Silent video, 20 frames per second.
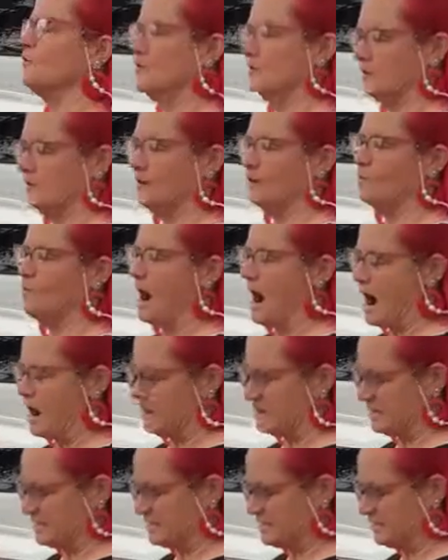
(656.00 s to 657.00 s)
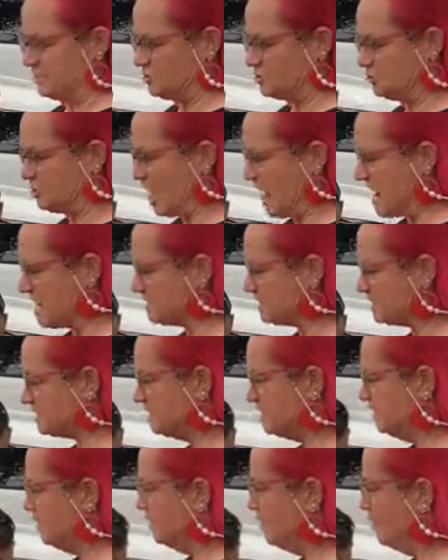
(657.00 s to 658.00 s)
for a little while because it just
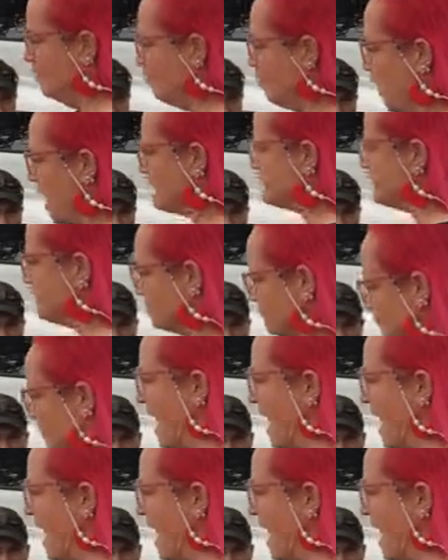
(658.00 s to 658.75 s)
wasn't